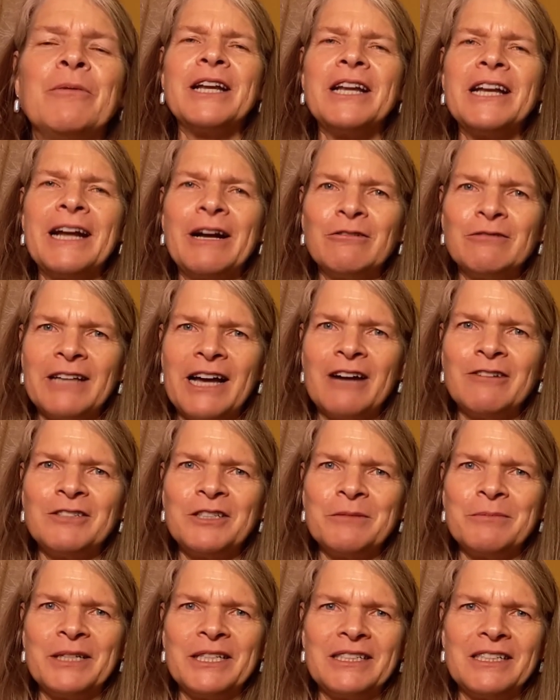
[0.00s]
it out loud
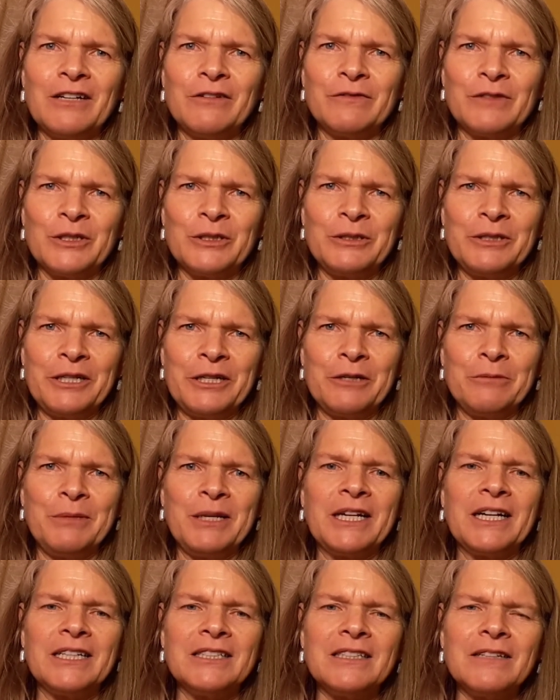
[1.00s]
to myself earlier
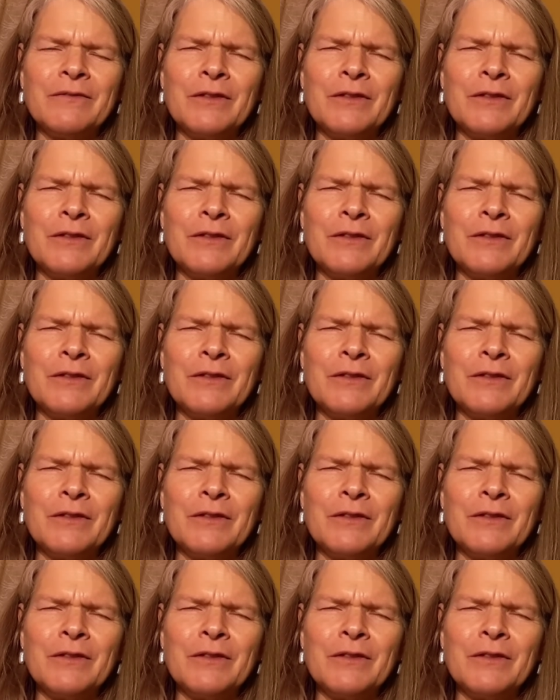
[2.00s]
because